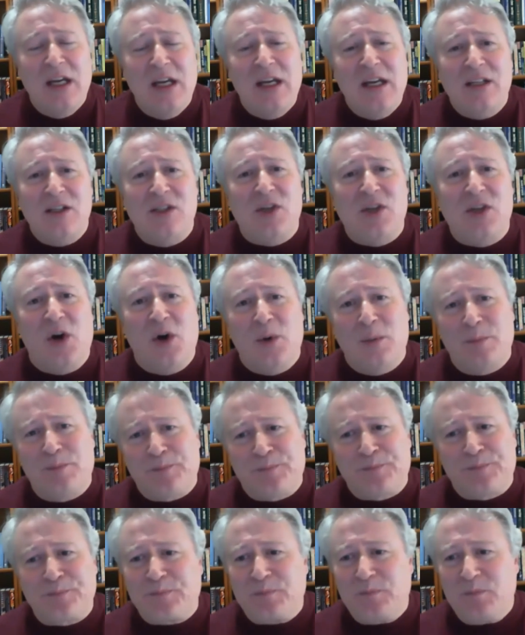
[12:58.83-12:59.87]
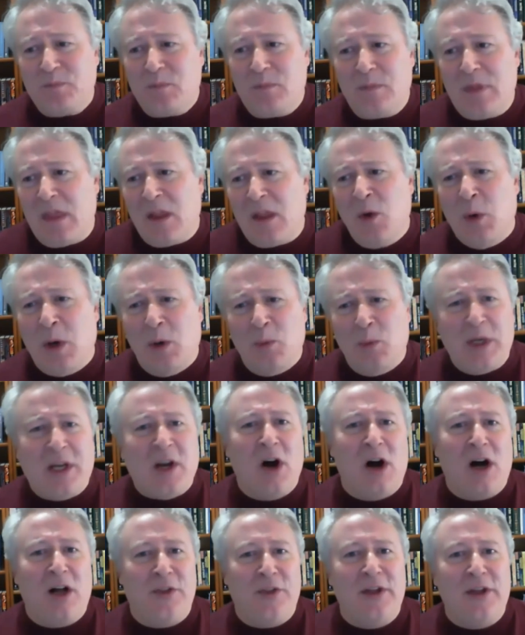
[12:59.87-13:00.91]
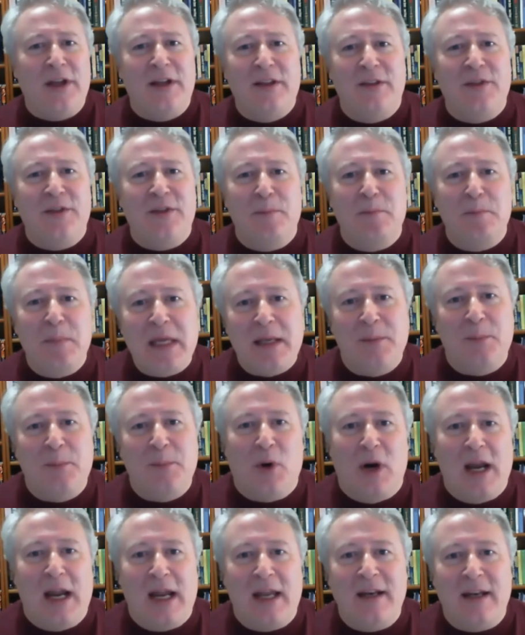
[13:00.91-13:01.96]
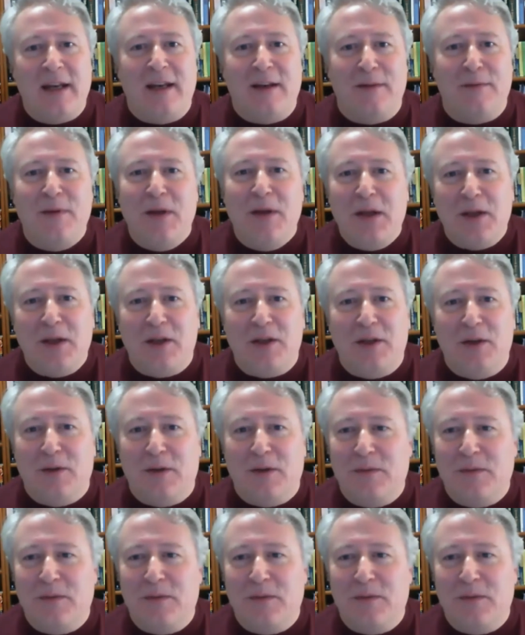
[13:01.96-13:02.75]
So what we call the midbrain, and if you'll,